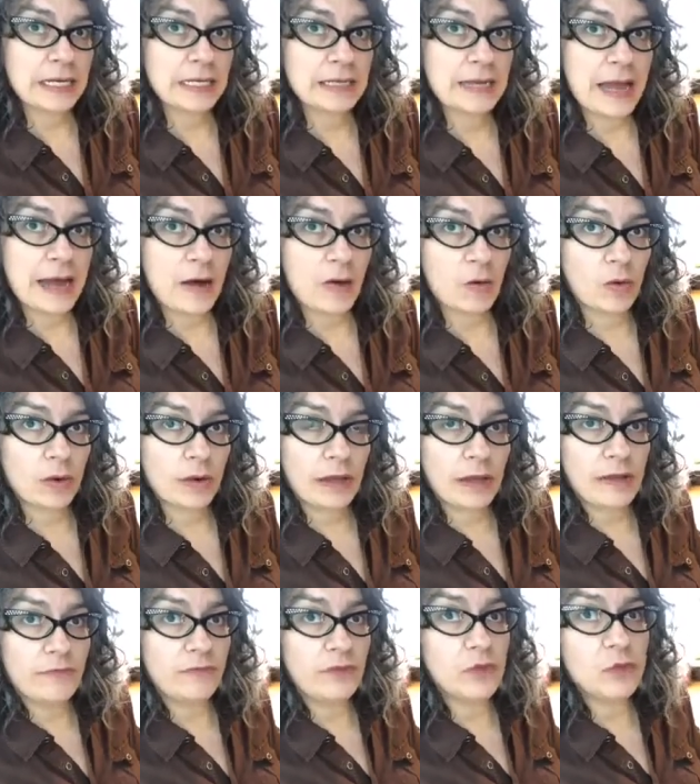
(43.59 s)
Now,
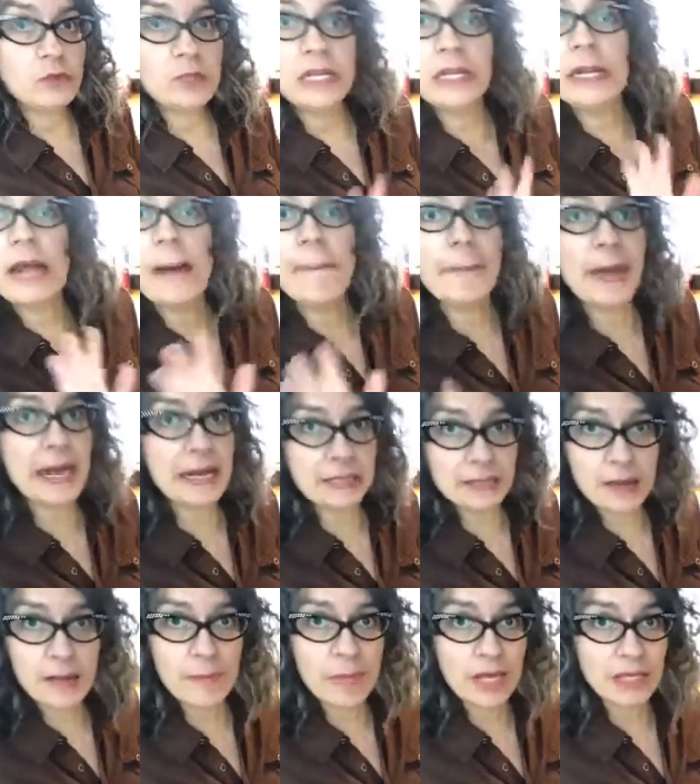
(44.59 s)
if you need a
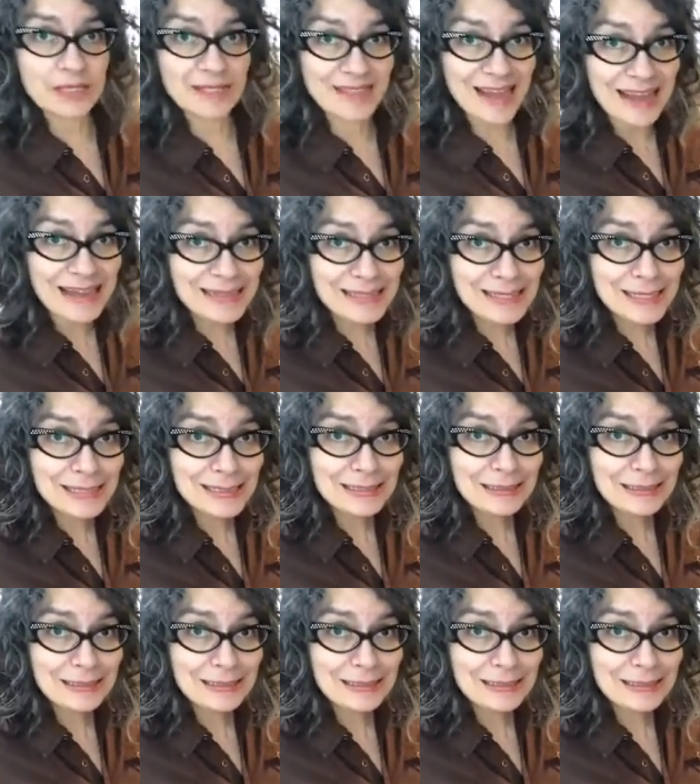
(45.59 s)
pandemic date,